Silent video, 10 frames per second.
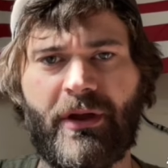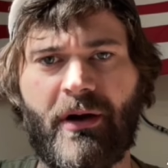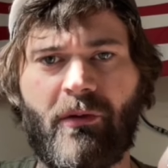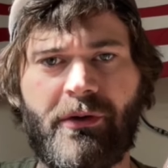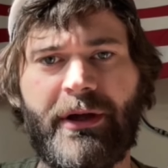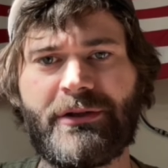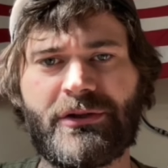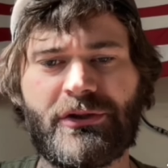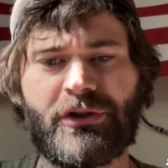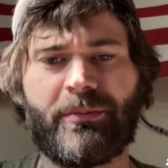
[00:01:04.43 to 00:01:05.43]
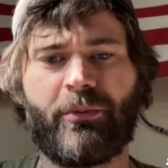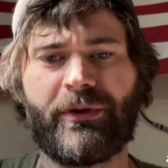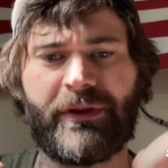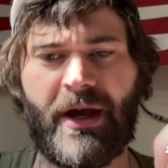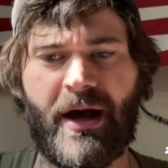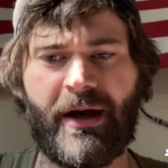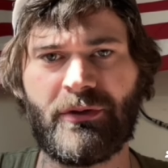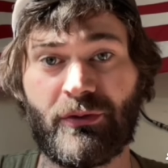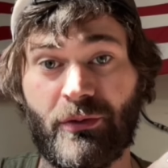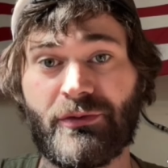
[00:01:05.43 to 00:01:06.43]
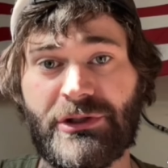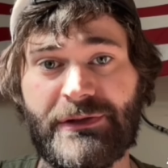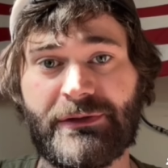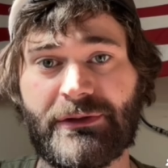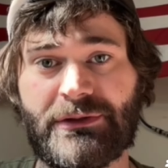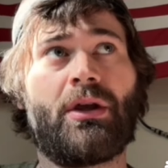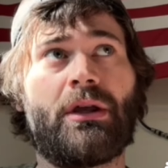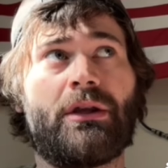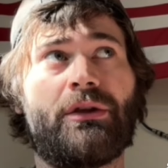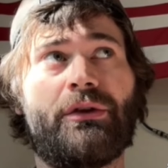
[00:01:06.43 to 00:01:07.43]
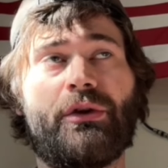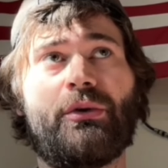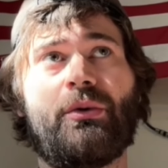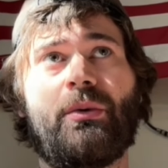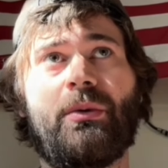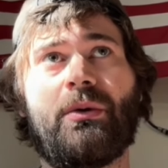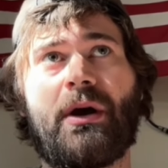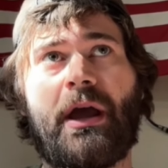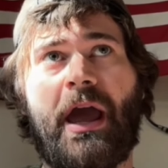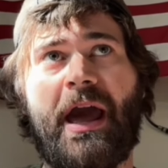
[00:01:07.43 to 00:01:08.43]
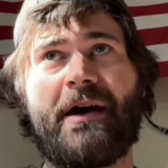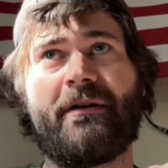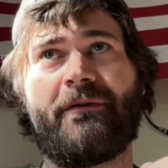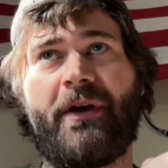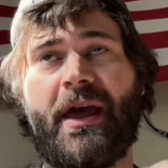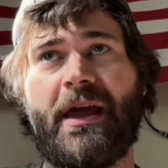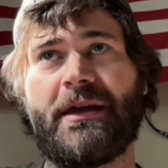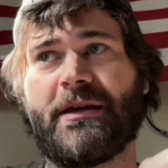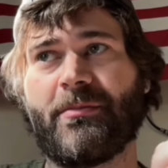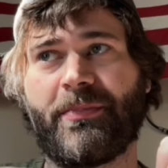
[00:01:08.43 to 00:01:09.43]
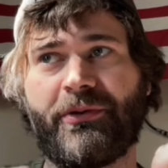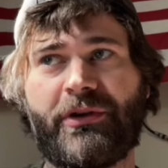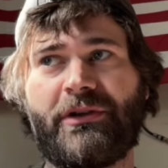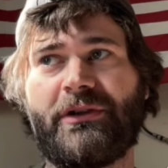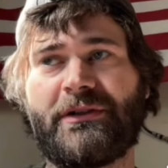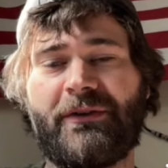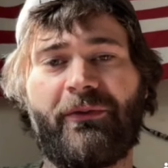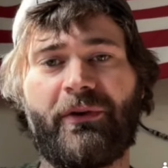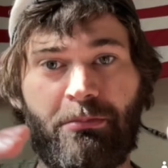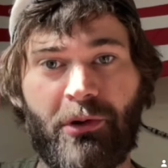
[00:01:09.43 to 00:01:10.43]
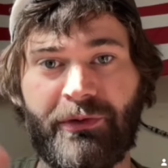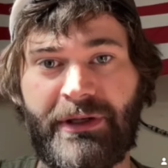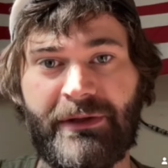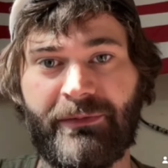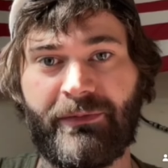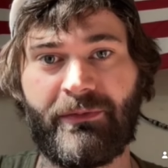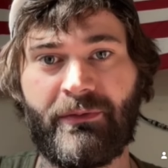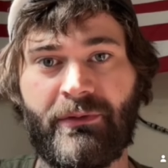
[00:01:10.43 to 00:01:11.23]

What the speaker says: a relationship with God through Jesus, you have a completely different belief,